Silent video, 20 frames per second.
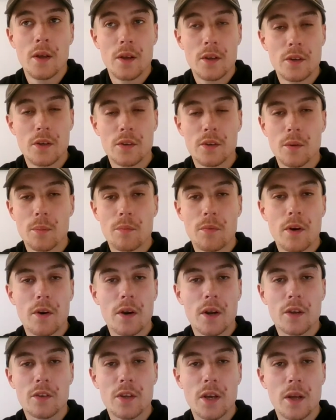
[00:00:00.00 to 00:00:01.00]
she's a very
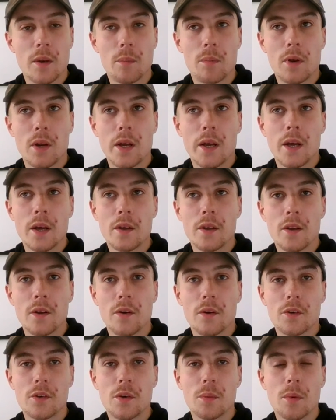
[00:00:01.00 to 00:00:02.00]
exciting player.
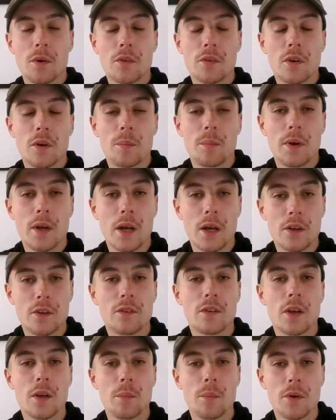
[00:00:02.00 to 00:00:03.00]
She wasn't a player I'd
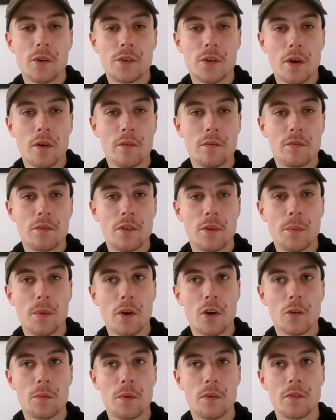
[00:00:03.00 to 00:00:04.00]
seen much of, to be
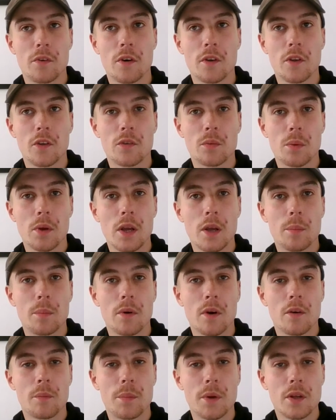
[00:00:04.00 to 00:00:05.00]
honest, before this week,
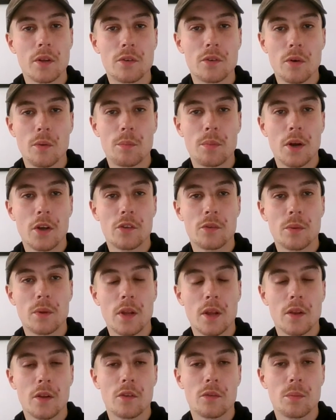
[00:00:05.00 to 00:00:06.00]
but I've been so impressed with
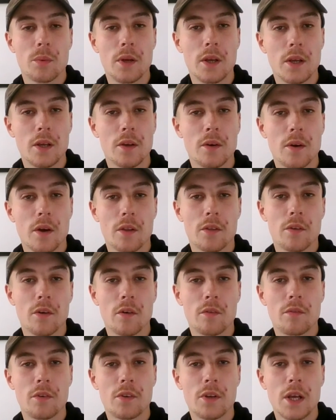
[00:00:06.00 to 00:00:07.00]
her this week. I
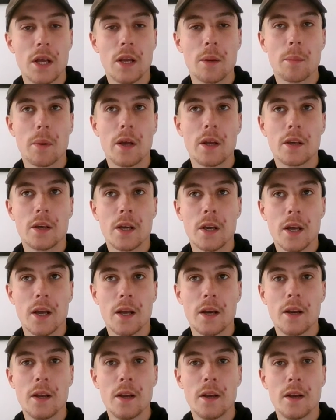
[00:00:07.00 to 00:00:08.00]
thought fatigue might kick
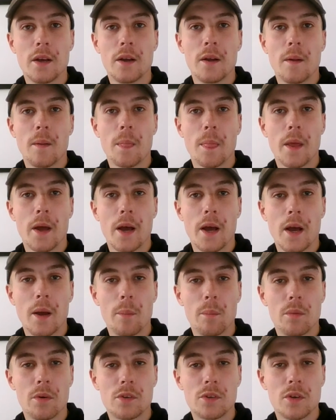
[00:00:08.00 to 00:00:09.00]
in.
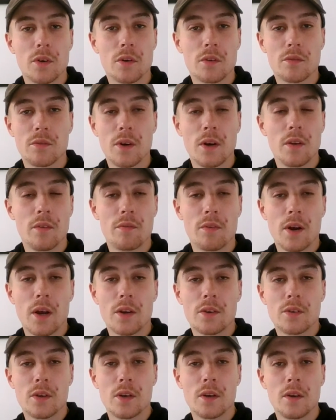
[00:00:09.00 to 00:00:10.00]
But she looks really
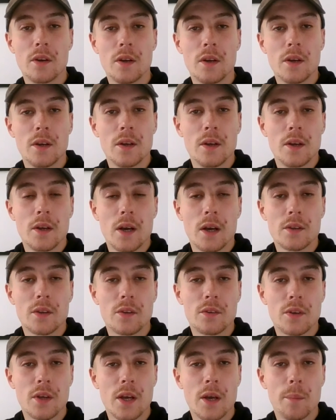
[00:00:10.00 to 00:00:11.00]
fresh, and as I
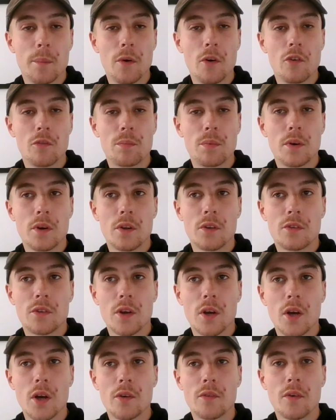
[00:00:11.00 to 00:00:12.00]
say, a movement, a
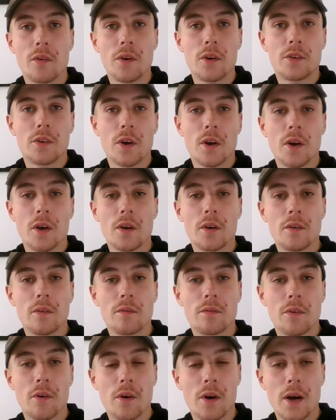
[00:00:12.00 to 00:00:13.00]
serve, a return,
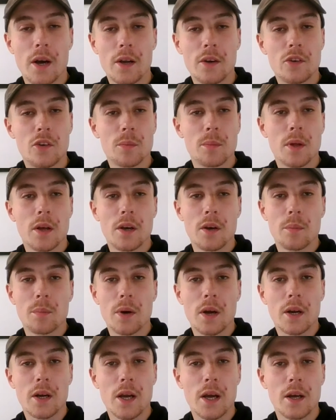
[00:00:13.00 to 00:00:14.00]
forehand, double-handed
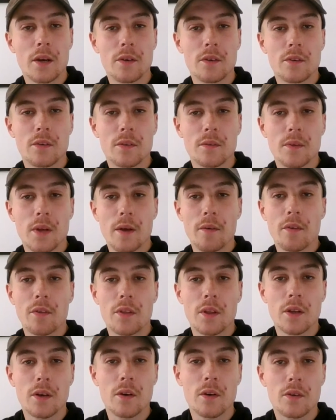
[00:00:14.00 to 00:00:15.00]
backhand,
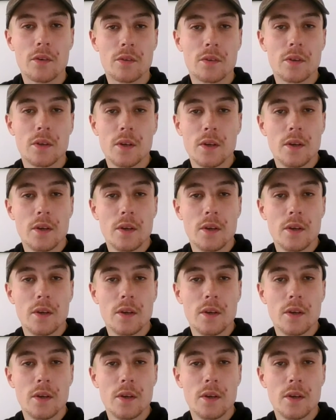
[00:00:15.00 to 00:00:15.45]
everything looks